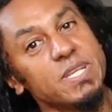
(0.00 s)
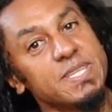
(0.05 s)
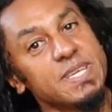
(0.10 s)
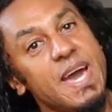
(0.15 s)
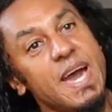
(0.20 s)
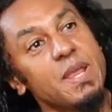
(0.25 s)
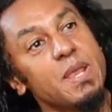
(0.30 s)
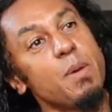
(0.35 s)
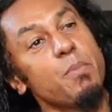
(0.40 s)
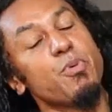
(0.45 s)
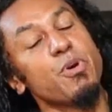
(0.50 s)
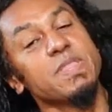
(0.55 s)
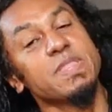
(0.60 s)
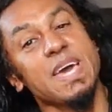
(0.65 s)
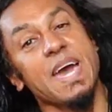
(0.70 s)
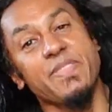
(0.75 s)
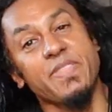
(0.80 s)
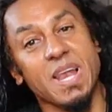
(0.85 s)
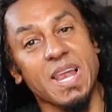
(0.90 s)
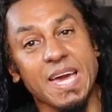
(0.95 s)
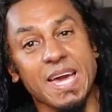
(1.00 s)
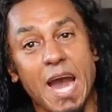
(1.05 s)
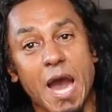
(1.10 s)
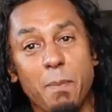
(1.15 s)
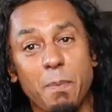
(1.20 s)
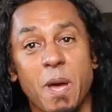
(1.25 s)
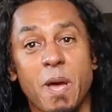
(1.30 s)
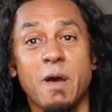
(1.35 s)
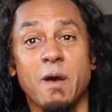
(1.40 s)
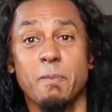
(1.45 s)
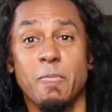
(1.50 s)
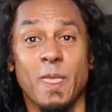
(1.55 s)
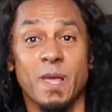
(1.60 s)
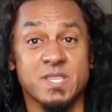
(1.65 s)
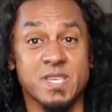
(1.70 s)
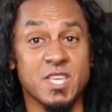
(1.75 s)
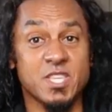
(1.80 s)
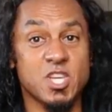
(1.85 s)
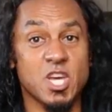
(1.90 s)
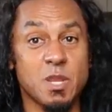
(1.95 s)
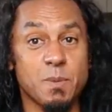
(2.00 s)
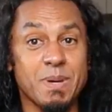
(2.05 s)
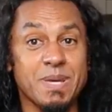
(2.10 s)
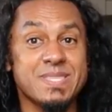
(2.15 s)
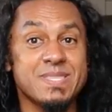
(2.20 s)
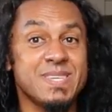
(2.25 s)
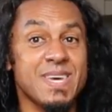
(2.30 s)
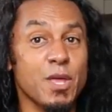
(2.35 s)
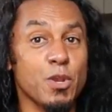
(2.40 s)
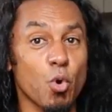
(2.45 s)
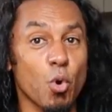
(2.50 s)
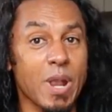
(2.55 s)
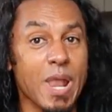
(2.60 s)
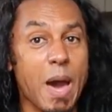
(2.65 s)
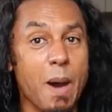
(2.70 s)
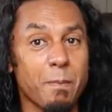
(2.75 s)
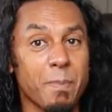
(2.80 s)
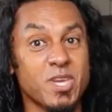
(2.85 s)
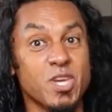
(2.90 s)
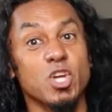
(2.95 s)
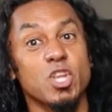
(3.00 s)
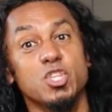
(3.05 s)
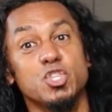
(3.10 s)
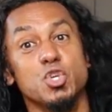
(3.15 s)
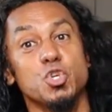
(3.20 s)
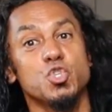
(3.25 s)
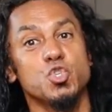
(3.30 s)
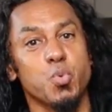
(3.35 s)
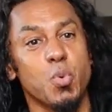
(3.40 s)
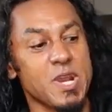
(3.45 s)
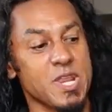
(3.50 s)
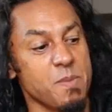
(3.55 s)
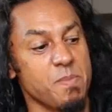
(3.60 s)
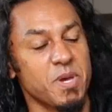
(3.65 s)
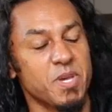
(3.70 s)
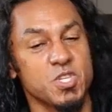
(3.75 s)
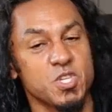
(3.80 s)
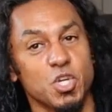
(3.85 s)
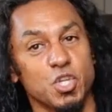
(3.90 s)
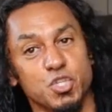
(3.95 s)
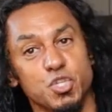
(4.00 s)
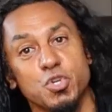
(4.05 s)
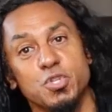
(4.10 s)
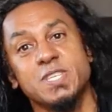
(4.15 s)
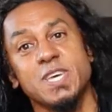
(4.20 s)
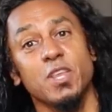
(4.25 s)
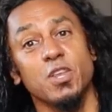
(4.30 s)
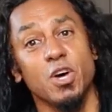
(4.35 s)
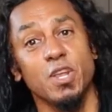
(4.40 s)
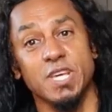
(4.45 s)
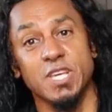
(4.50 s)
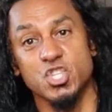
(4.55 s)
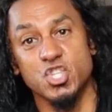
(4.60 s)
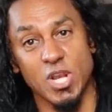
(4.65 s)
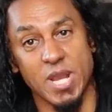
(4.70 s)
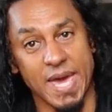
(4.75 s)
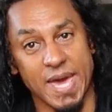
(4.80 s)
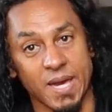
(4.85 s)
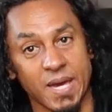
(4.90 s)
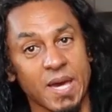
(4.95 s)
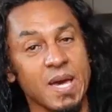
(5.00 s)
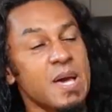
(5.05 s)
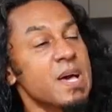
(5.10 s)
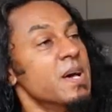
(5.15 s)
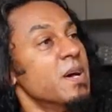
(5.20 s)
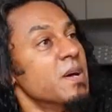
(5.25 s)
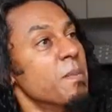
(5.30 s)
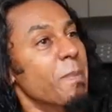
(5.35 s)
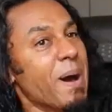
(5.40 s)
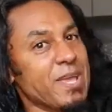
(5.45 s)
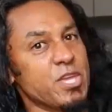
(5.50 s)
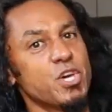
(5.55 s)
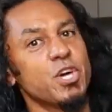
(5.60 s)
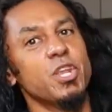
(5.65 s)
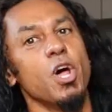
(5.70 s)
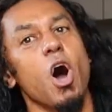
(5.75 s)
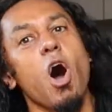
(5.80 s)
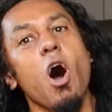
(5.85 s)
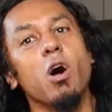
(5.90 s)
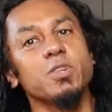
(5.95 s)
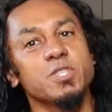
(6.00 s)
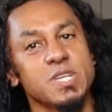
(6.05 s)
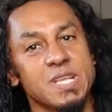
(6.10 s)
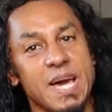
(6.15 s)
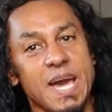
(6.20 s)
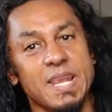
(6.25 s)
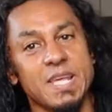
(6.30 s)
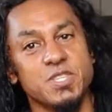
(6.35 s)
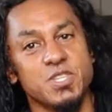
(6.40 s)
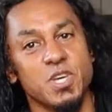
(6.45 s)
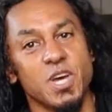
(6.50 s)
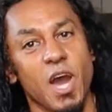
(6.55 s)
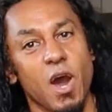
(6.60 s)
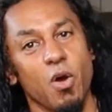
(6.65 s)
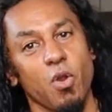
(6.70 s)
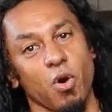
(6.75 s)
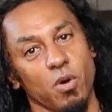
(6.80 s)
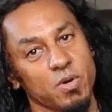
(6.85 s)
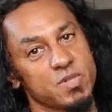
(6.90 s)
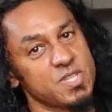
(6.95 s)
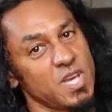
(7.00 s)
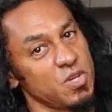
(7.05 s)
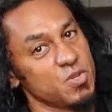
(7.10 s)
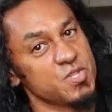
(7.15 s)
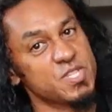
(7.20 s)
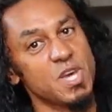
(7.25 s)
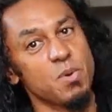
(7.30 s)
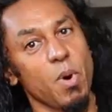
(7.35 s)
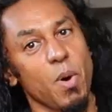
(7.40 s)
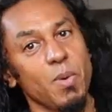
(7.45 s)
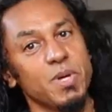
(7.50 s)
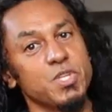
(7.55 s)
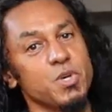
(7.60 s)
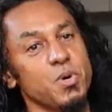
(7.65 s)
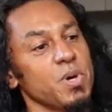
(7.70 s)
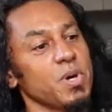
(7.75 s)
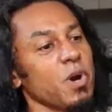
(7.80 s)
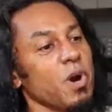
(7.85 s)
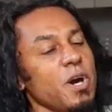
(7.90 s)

it down, bring the other leg up. So it's going to be 10 all up, but you're going to do 20 because you're going to do 10 on each leg. But you're going to alternate as you go along. So you'll see what we're doing,